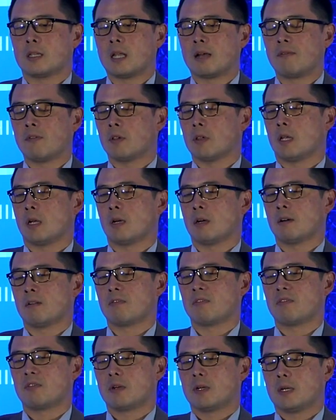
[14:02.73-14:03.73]
level
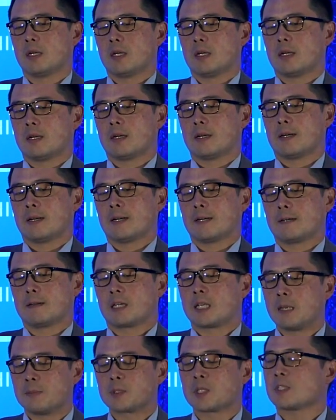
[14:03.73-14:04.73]
of
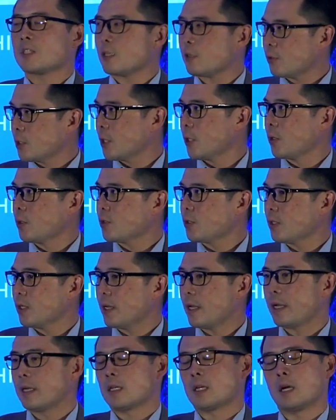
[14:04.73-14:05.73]
it keeps us on our toes
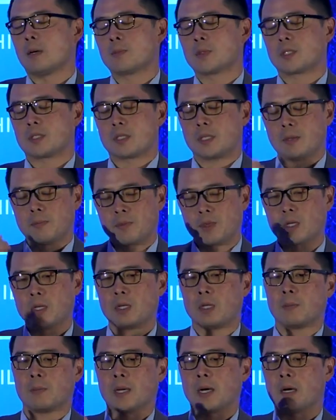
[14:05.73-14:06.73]
and it helps us keep
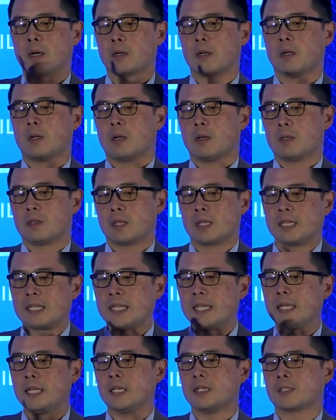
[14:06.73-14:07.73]
thinking about the
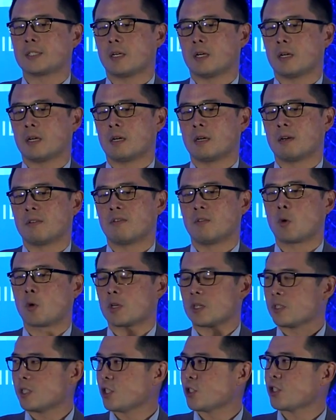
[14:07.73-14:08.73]
needs of
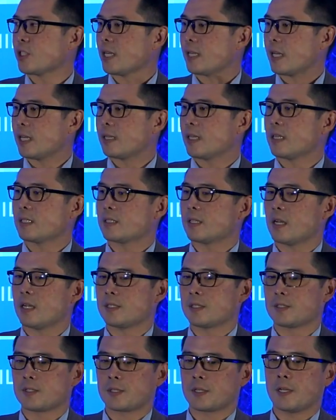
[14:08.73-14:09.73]
organizations at that
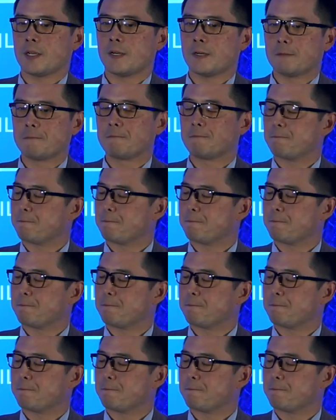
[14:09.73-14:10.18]
size and scale.